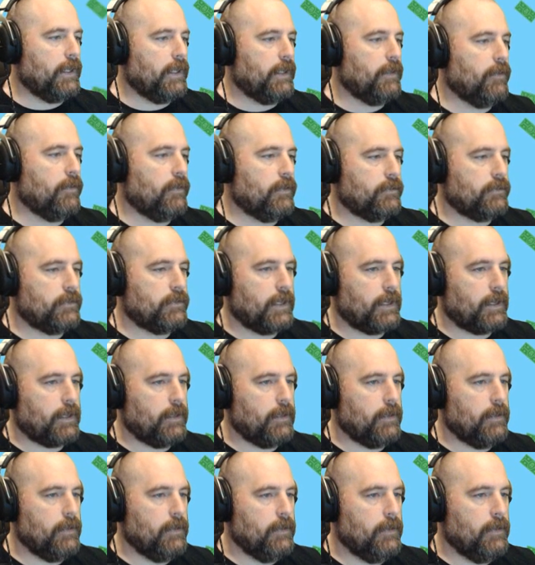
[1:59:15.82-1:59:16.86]
here in a second.
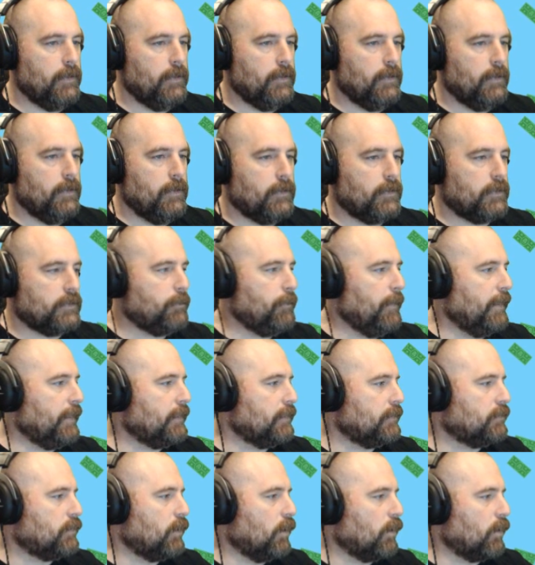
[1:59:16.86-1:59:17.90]
Let's make
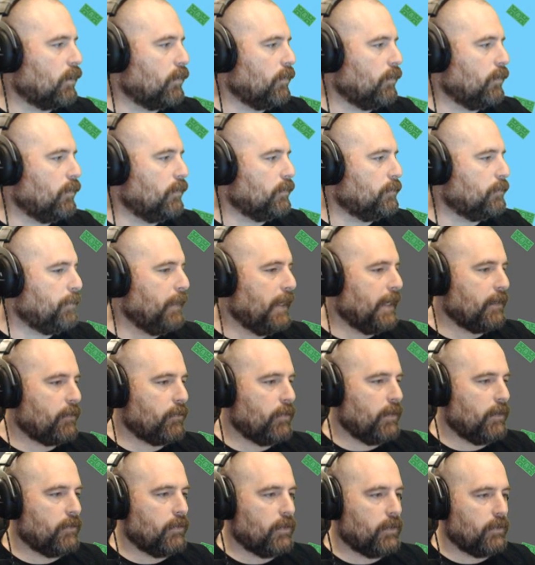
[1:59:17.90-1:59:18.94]
this
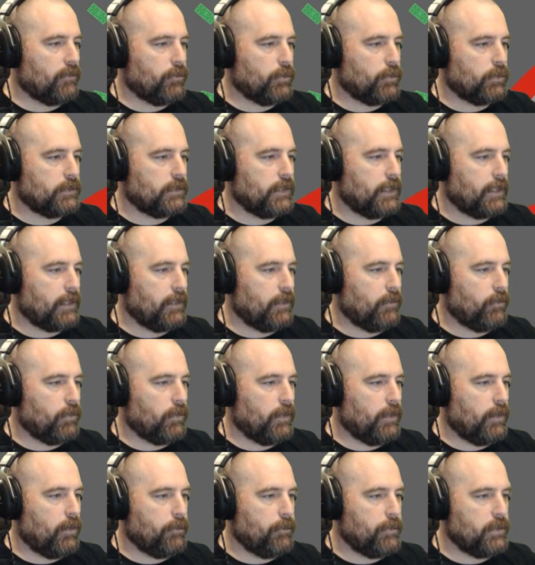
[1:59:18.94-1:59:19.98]
background dark for a second and really
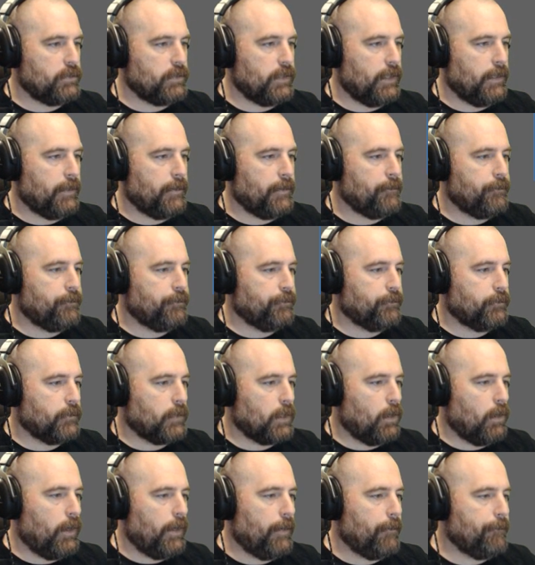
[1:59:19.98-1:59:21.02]
help you see it.
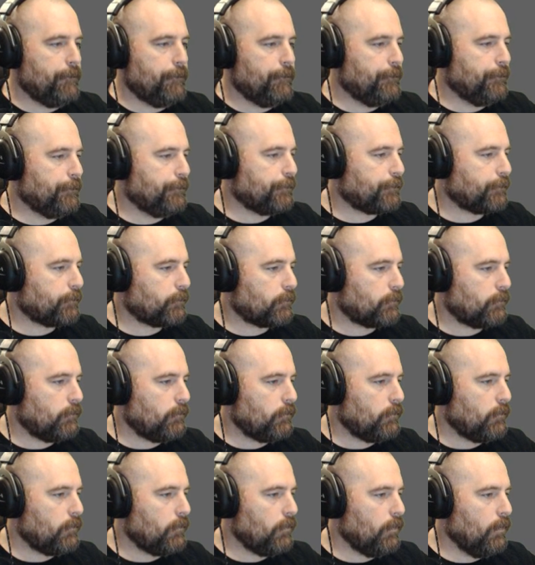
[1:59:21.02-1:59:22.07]
Alright.
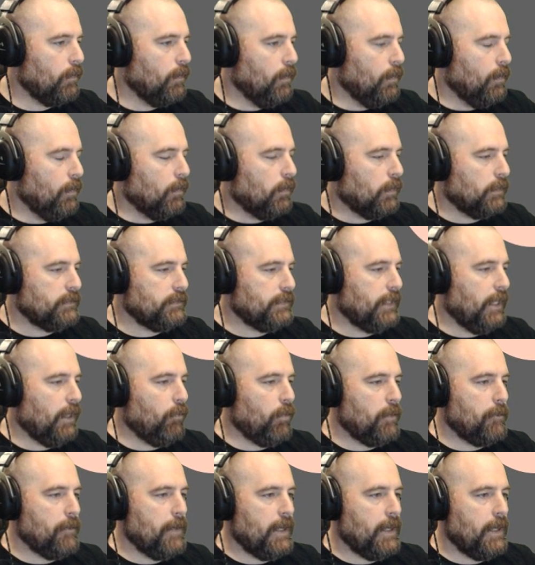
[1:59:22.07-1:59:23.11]
Let's say
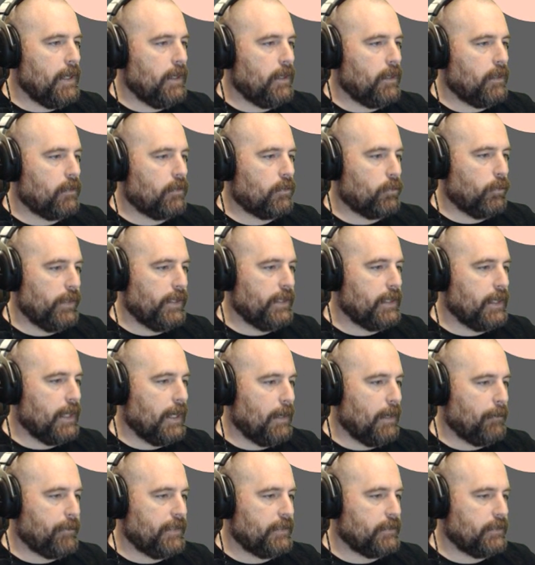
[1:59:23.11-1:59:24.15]
we make 3
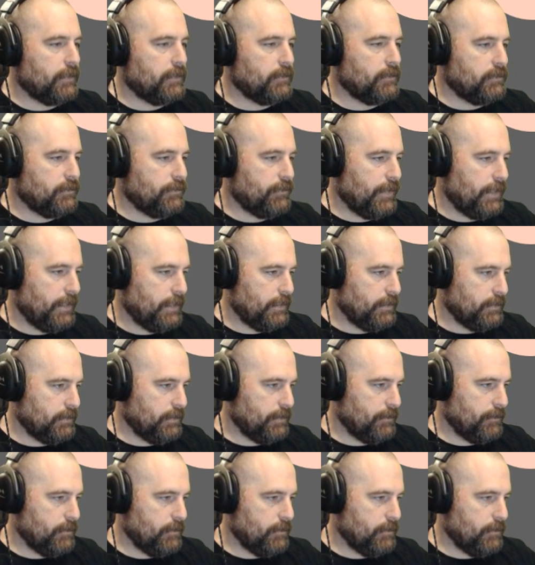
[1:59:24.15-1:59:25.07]
copies of this face.